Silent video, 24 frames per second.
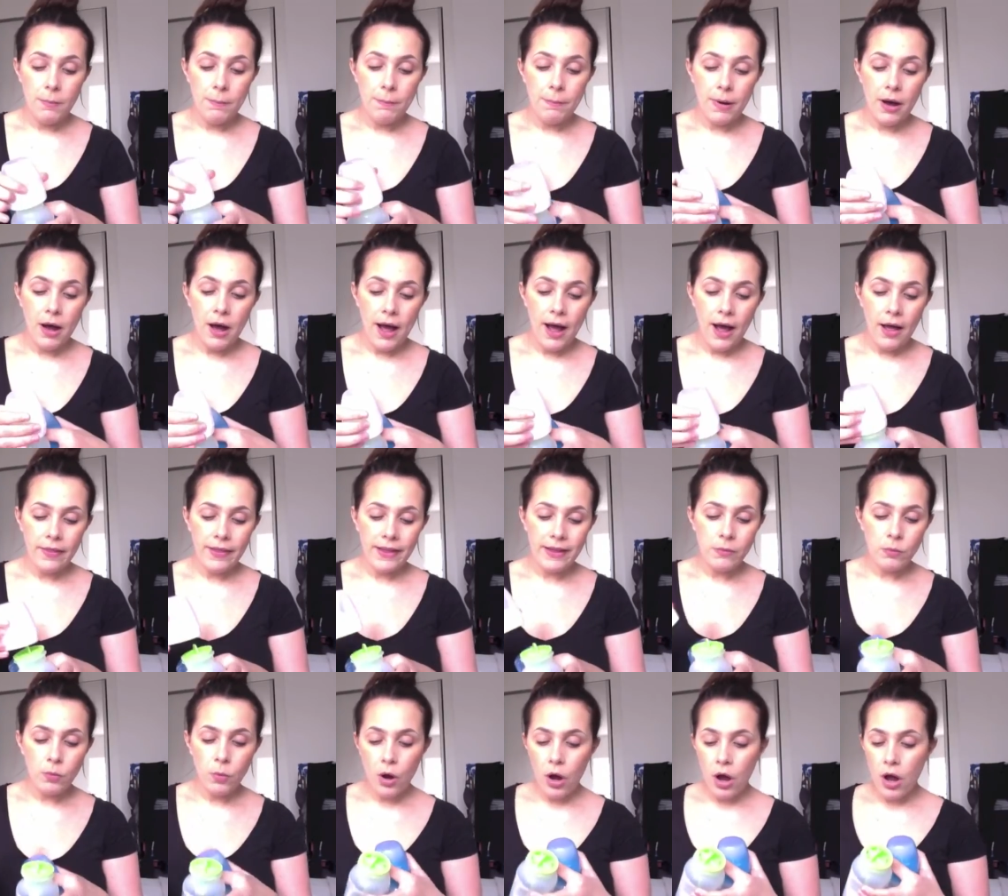But how they
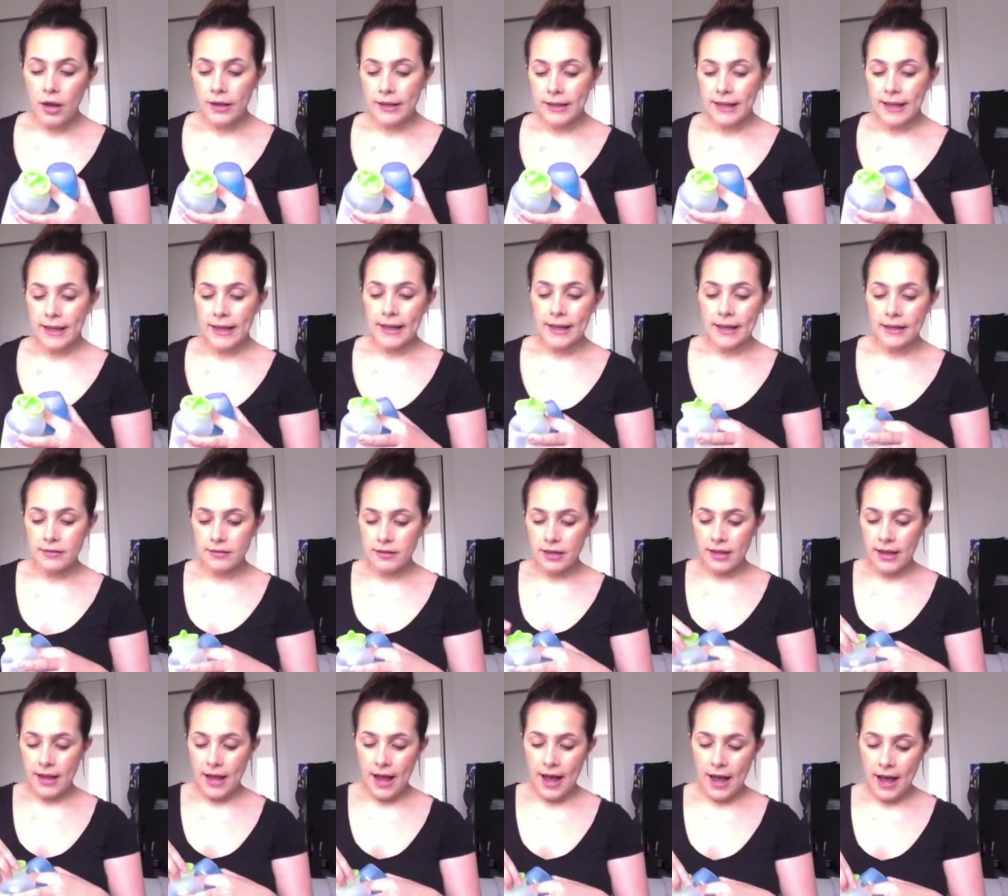work is
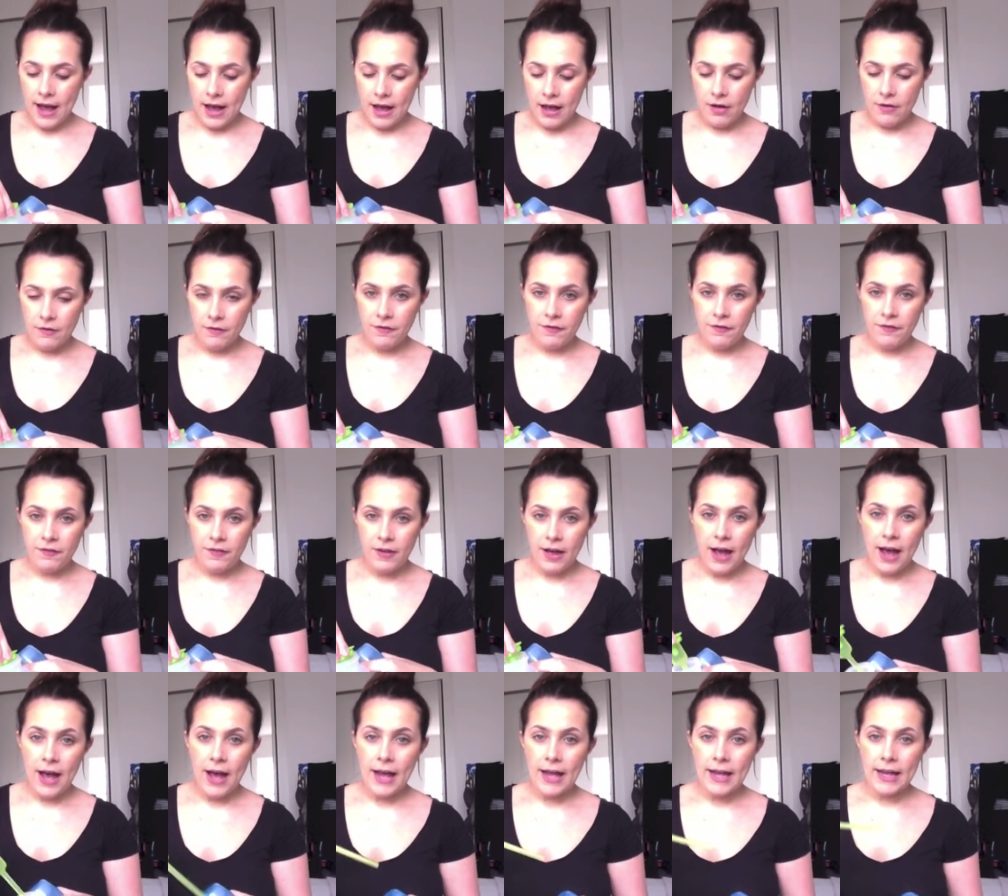they have
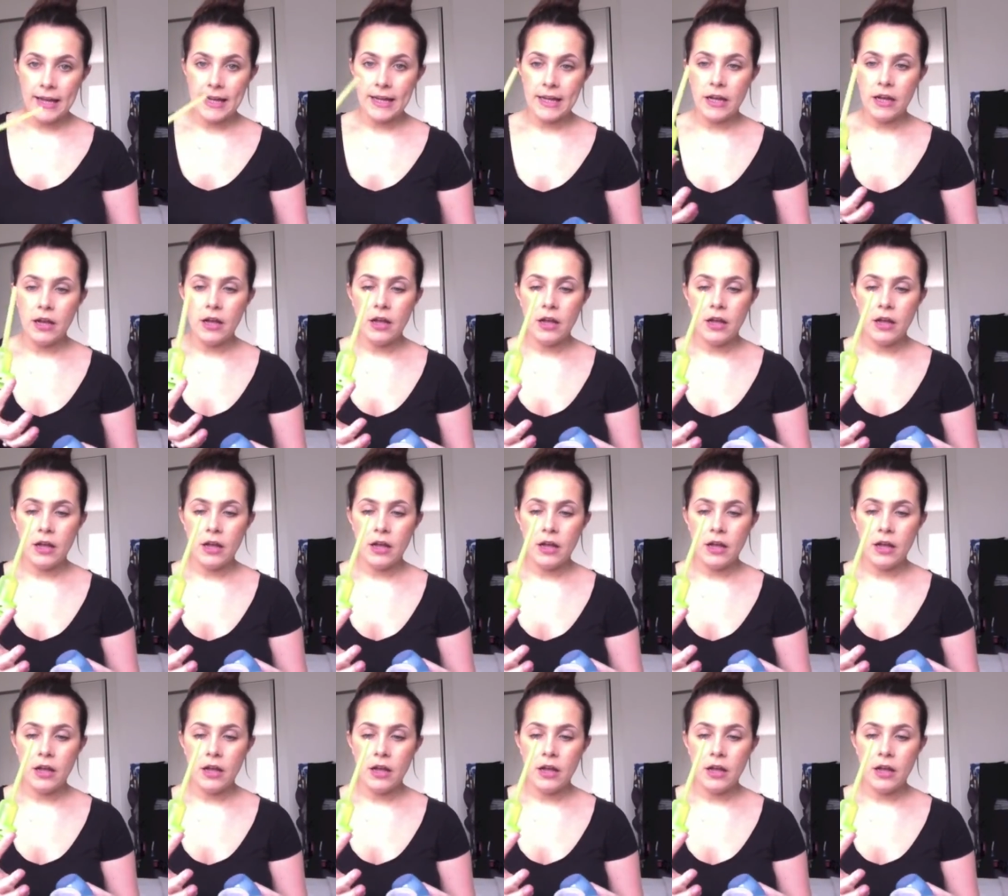a